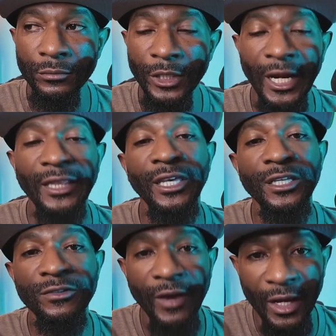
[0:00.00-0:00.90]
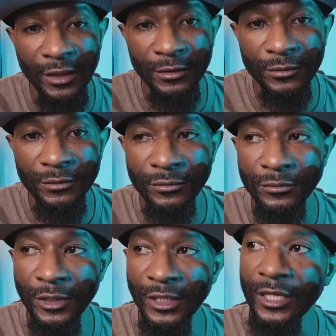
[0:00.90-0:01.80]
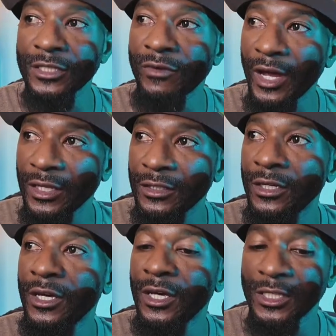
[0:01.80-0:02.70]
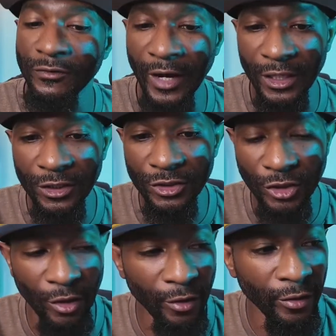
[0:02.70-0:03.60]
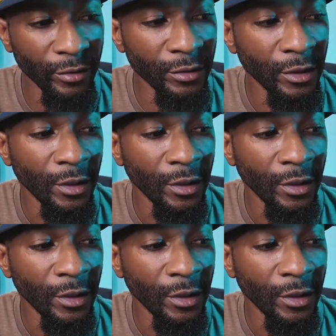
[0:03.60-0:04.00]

And I think it's valid. I think it's valid. It's valid concern.